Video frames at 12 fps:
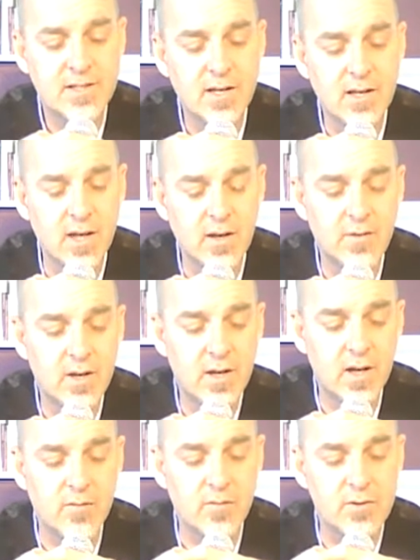Acts
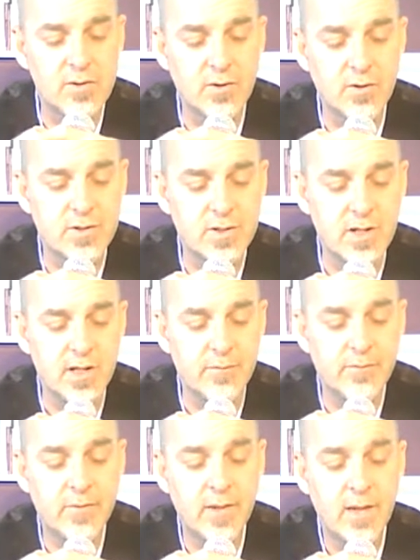11 and verse
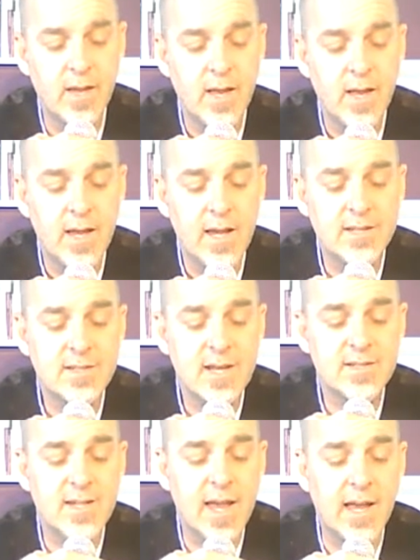13.
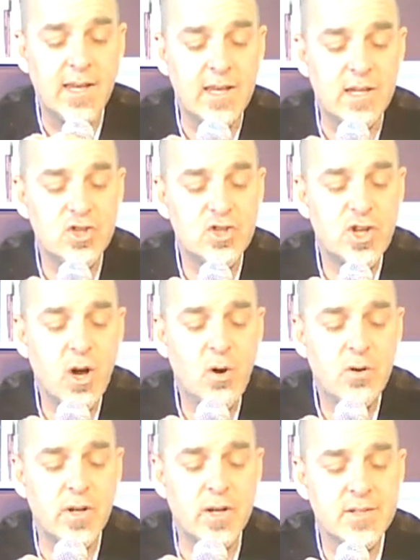It says, And he
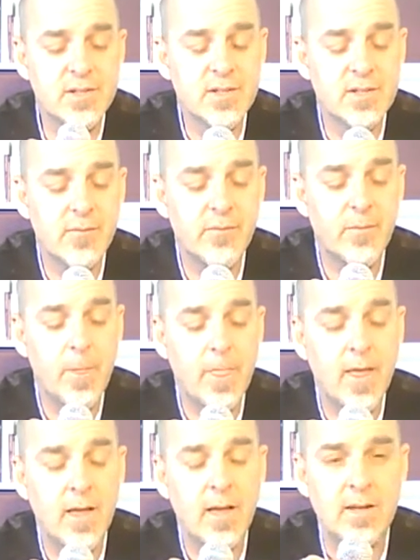showed us.
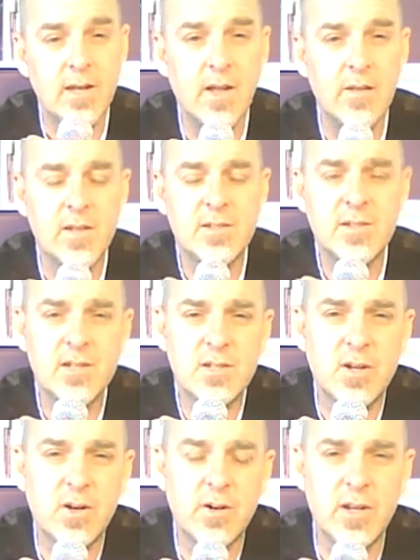Now,
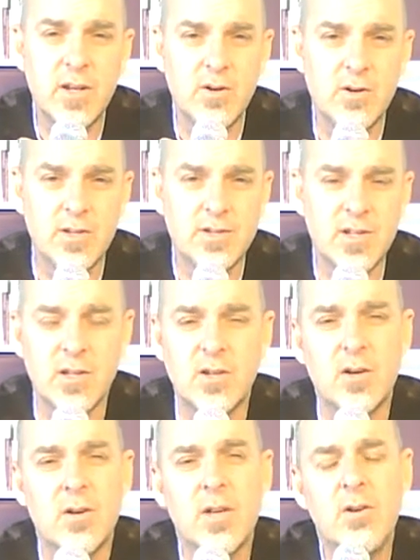this is
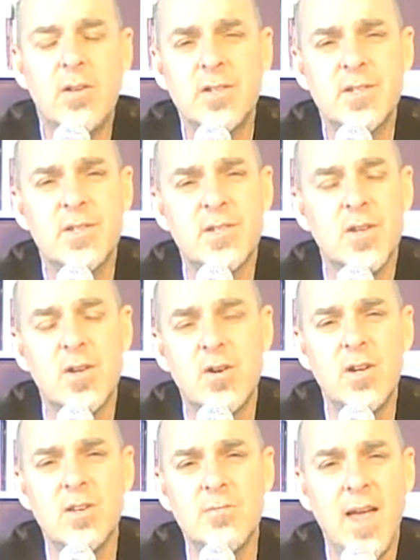Cornelius, and Cornelius
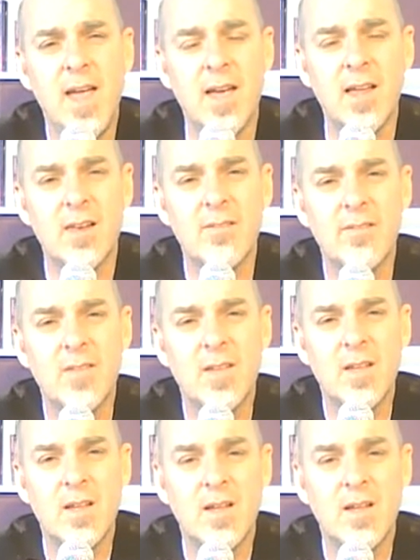is a good man.